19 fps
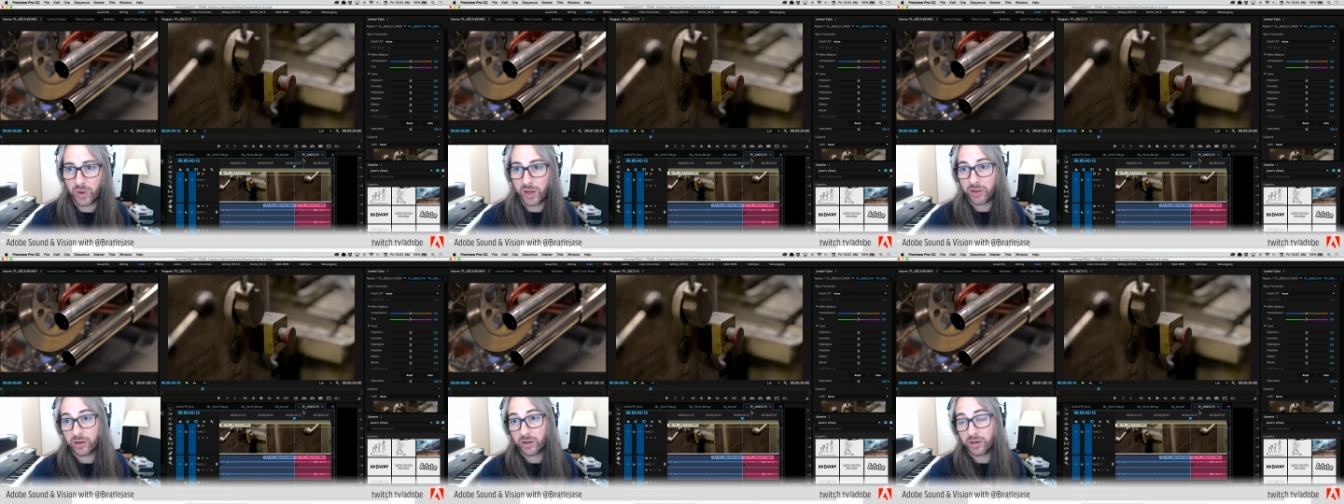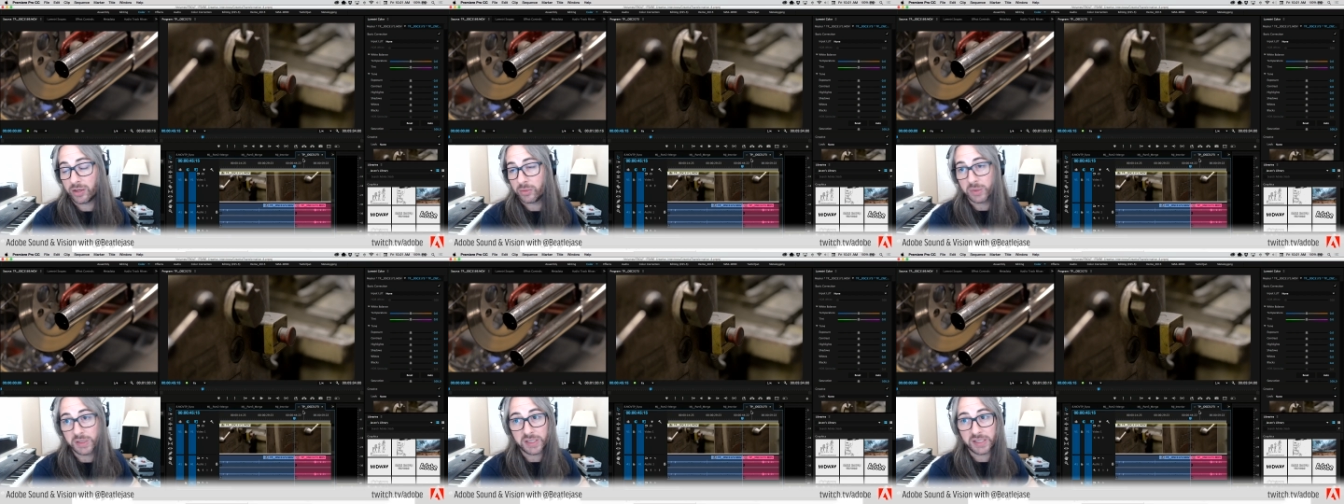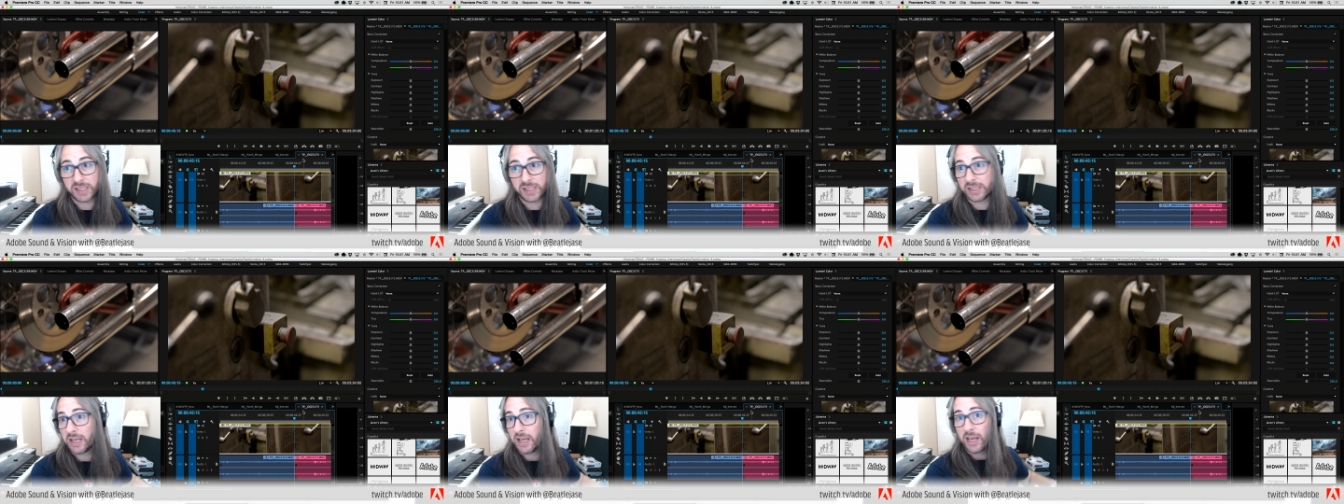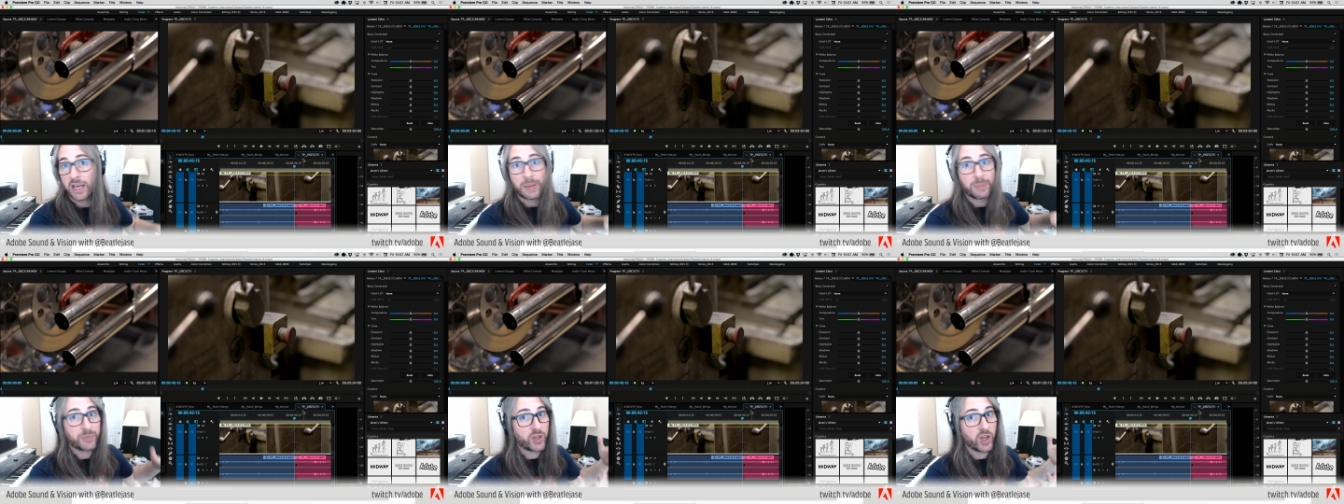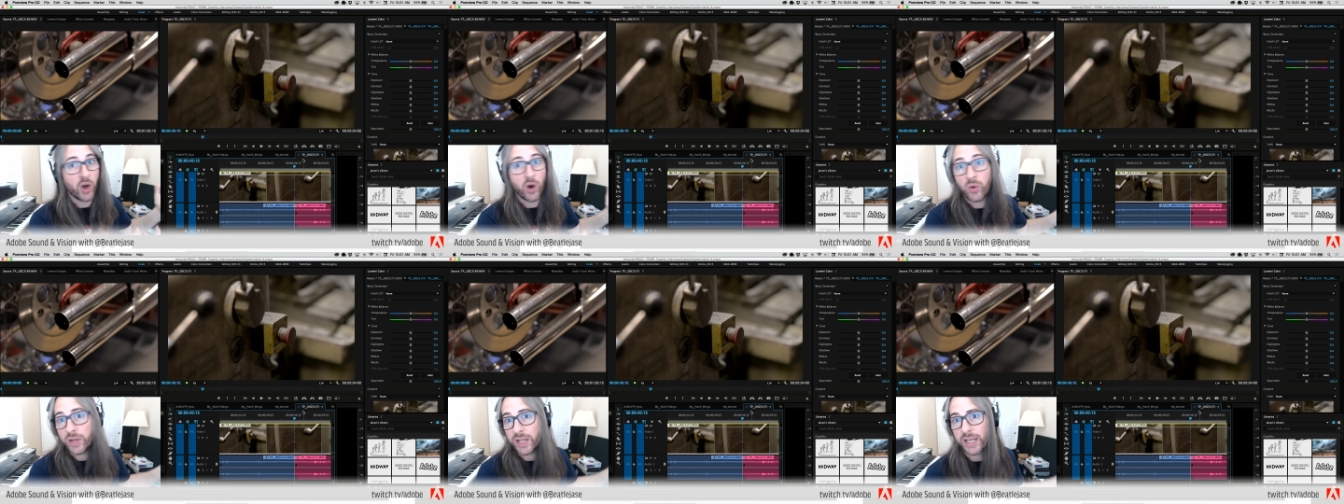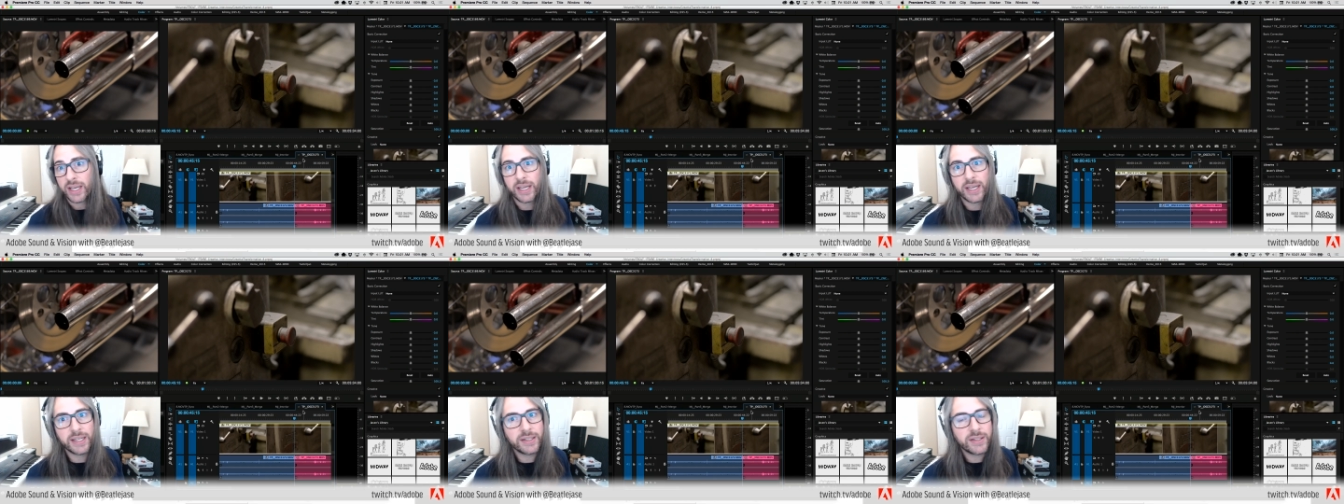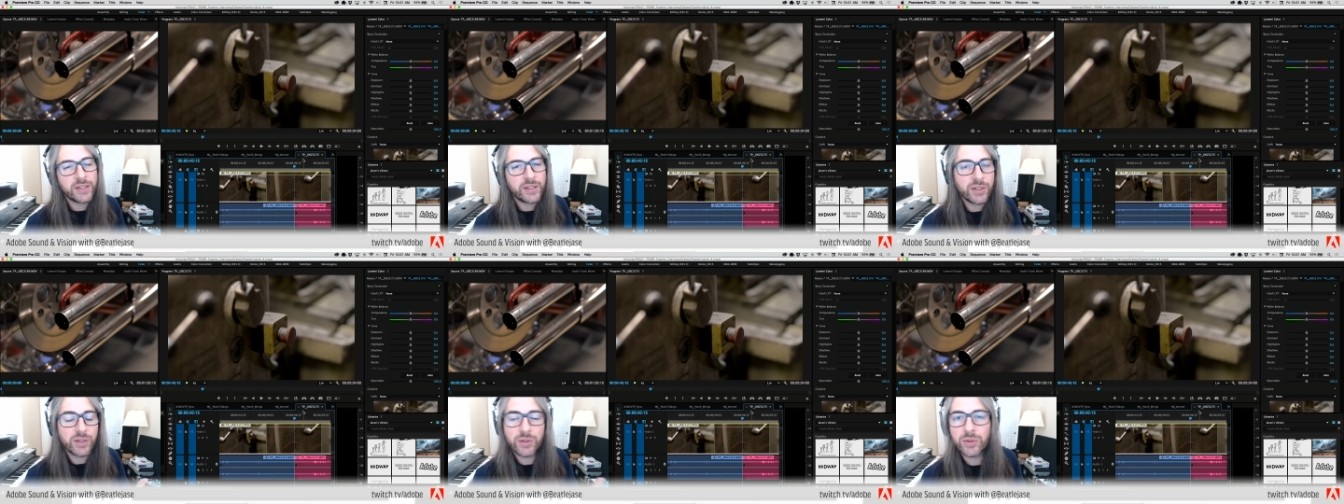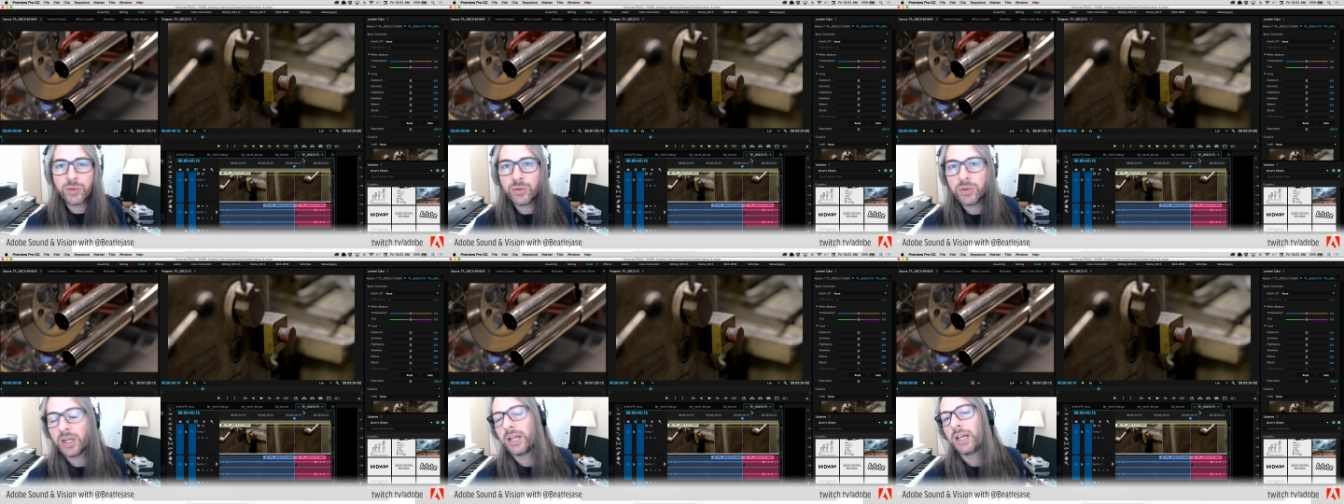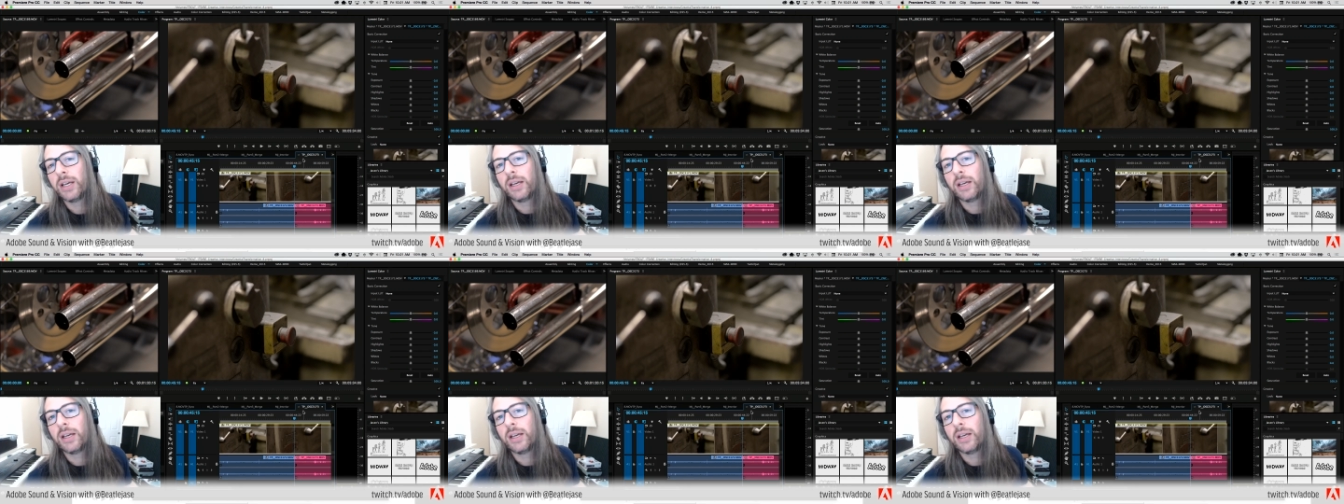whether it was coding into